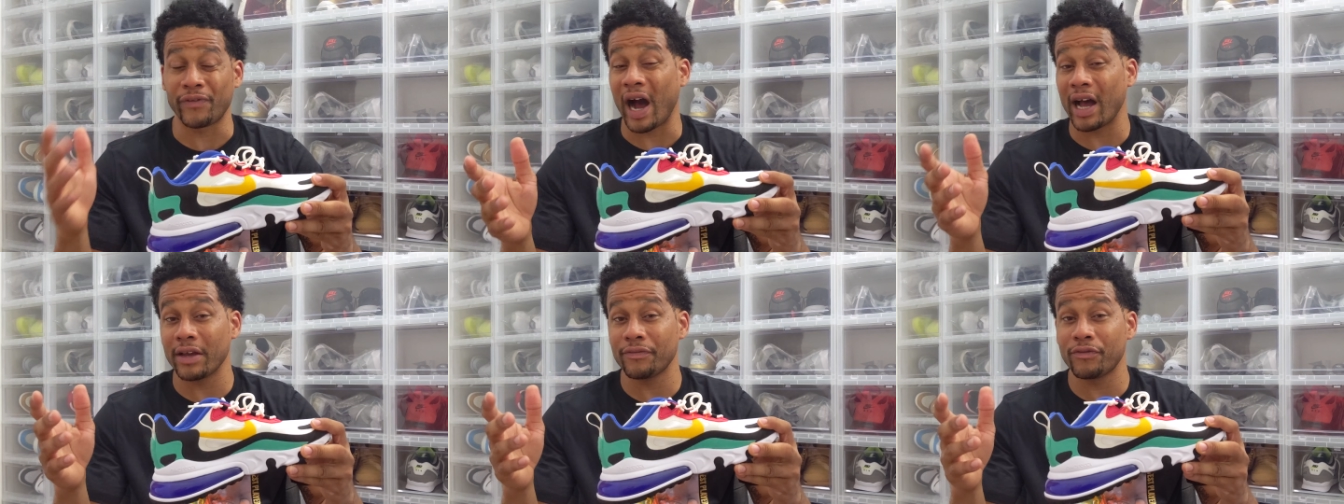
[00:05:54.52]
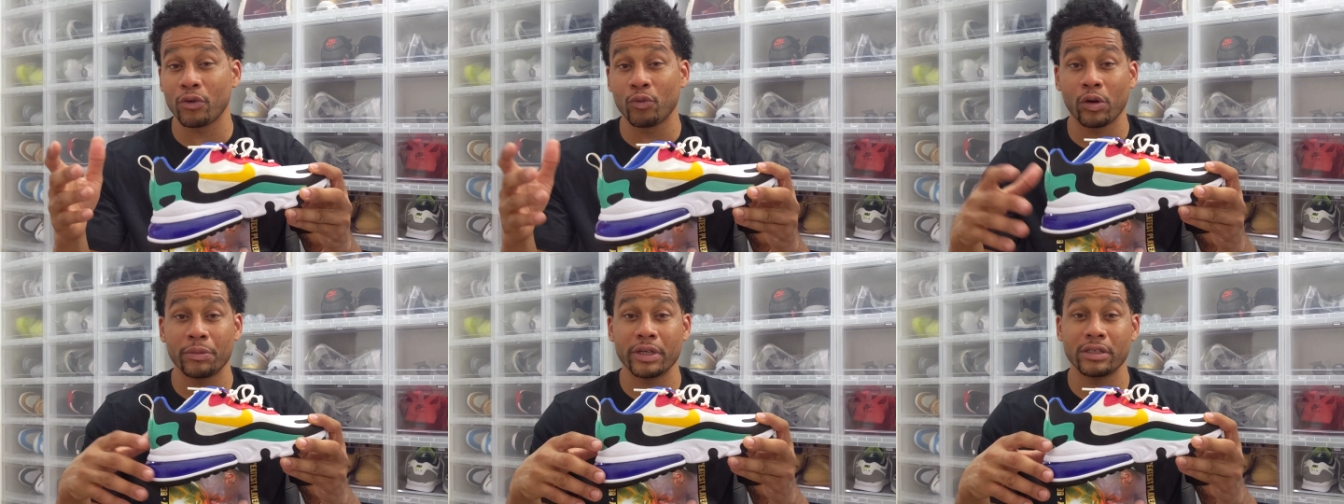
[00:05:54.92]
5 for
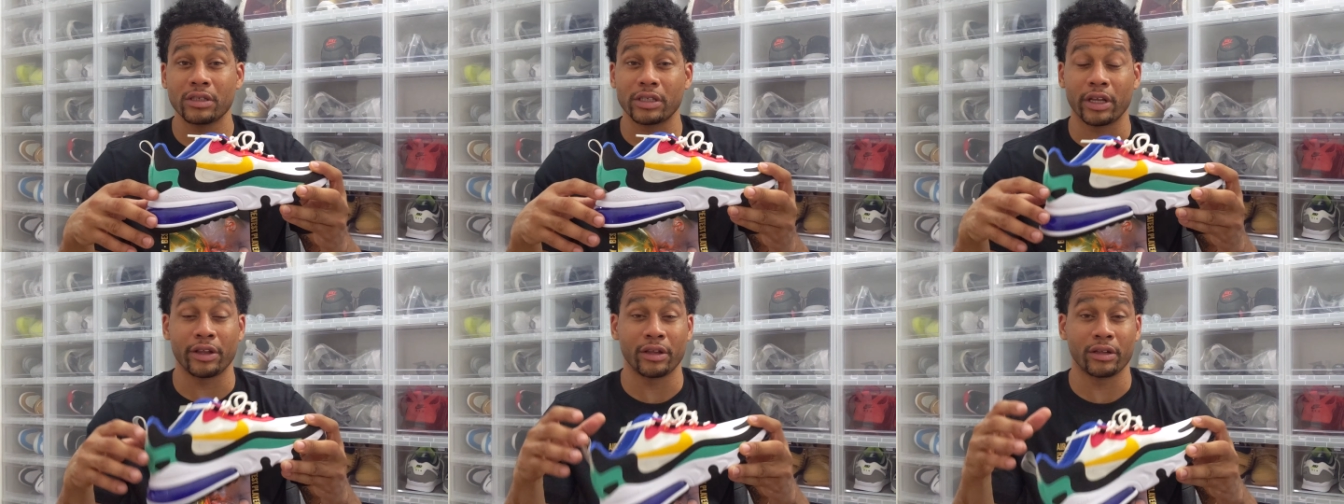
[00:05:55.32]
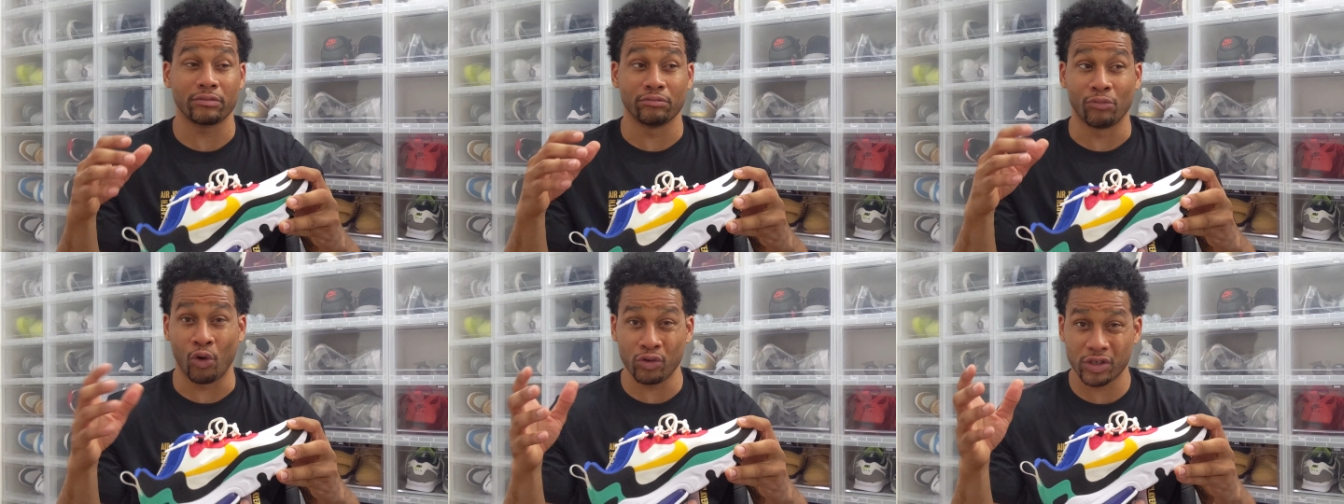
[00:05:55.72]
women's,
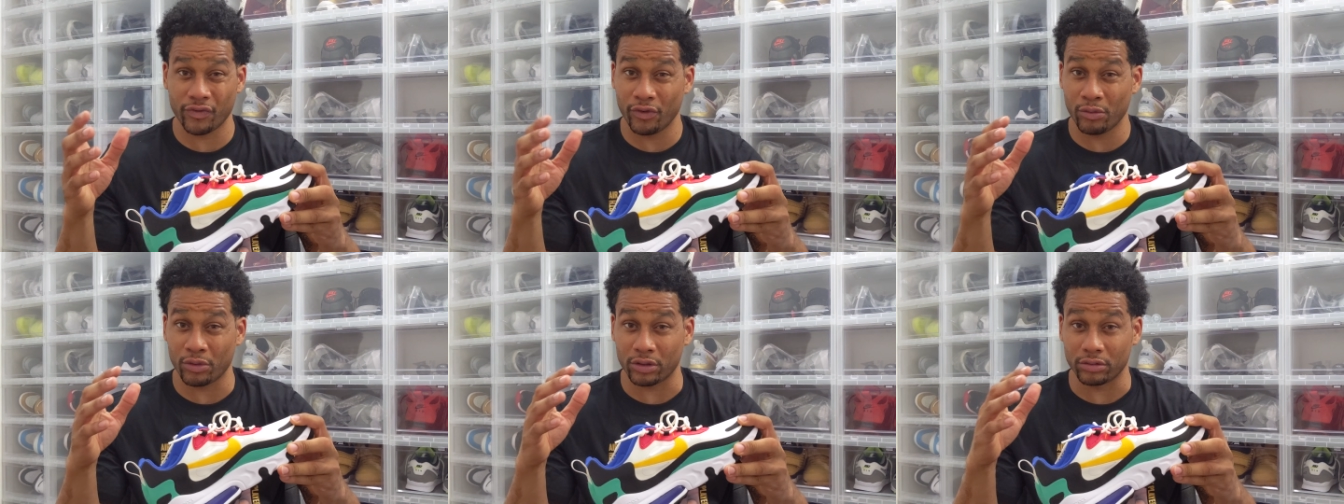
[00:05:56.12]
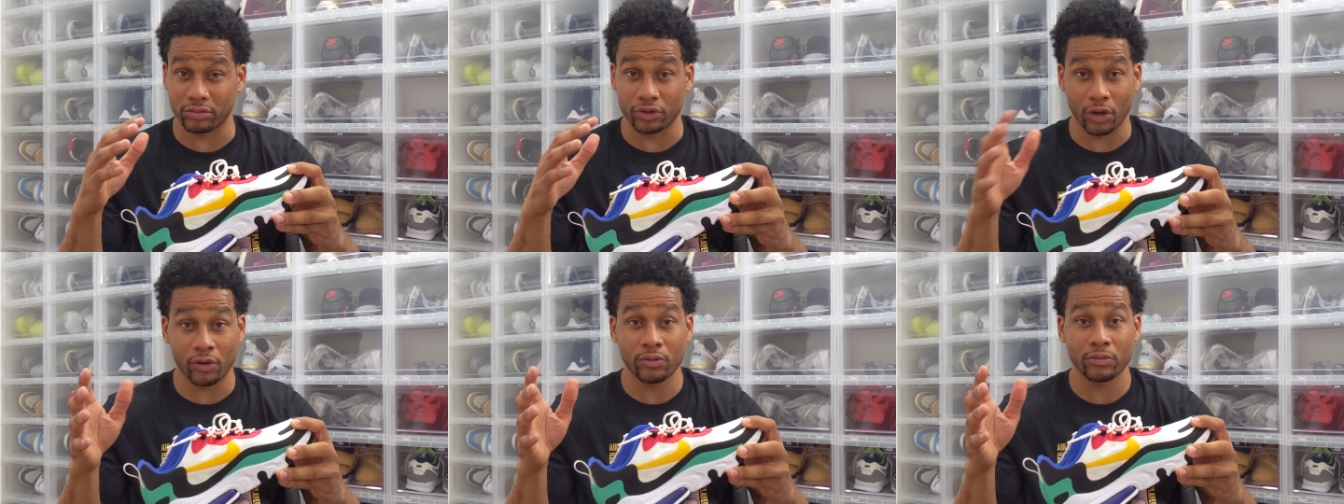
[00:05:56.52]
and most of them are
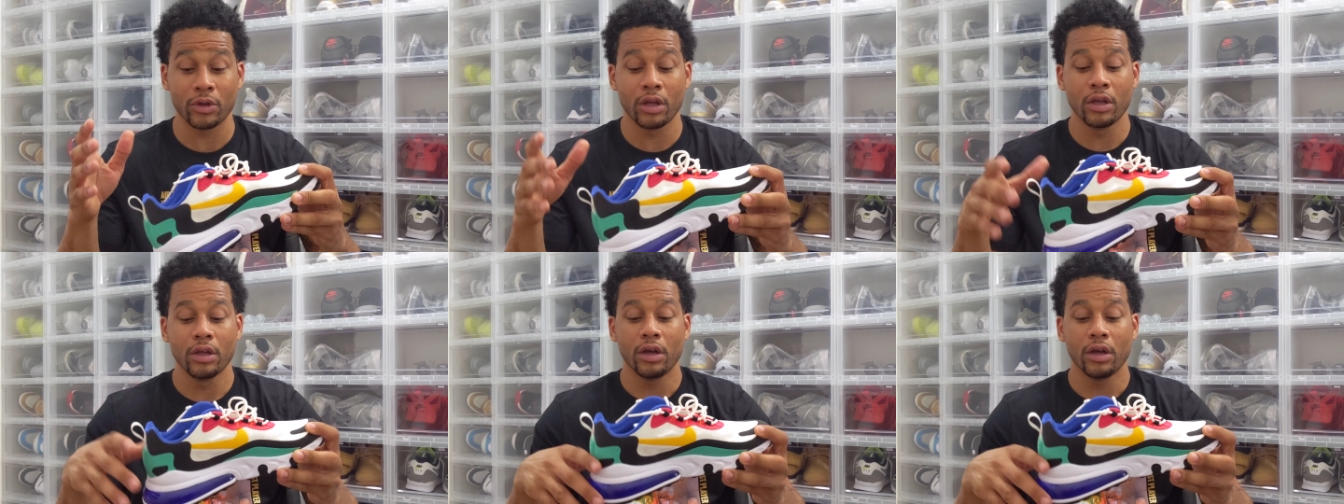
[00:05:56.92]
dope.